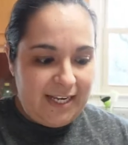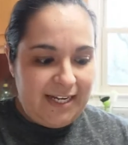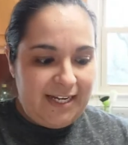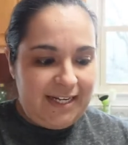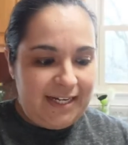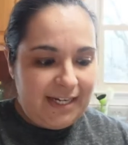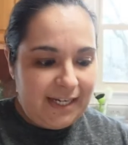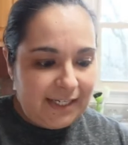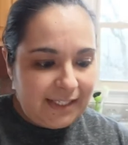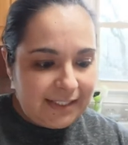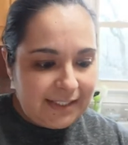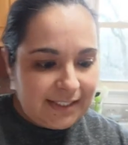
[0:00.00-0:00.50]

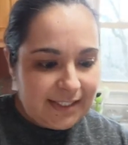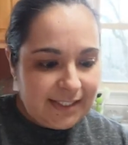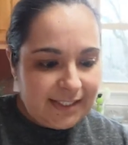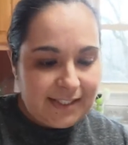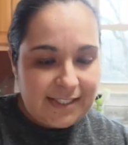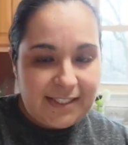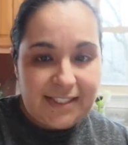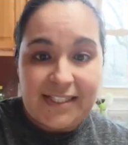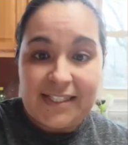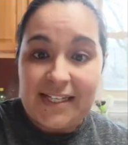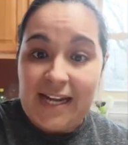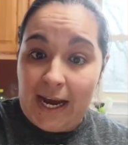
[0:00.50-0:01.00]

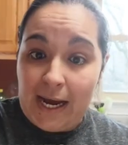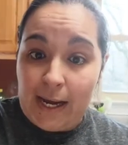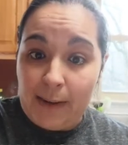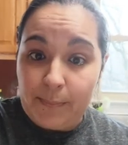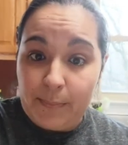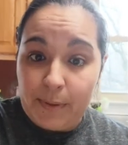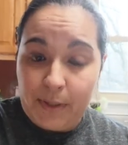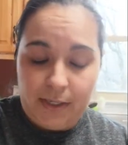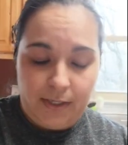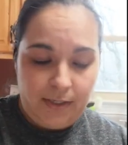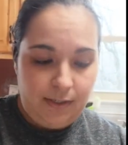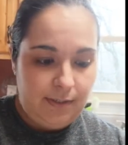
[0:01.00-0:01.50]

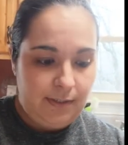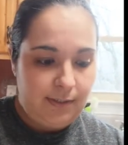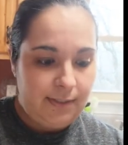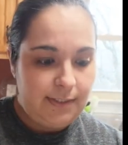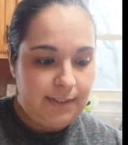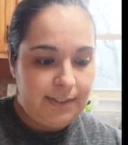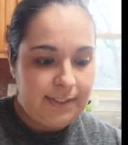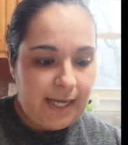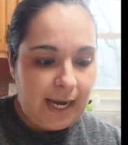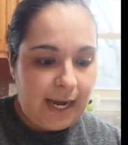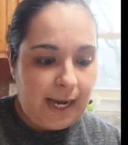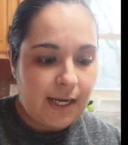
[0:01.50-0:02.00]

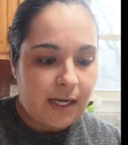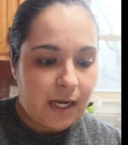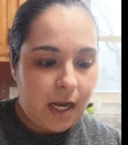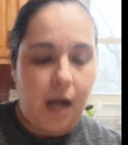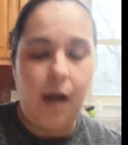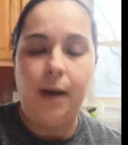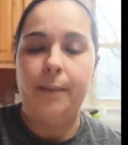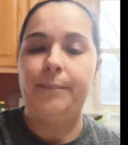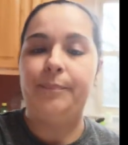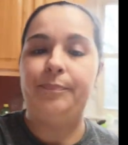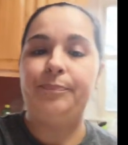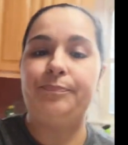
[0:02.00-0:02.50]

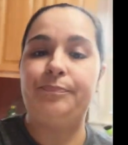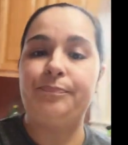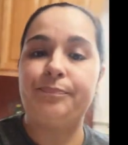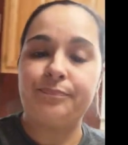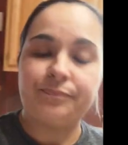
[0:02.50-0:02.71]
nutstop.com.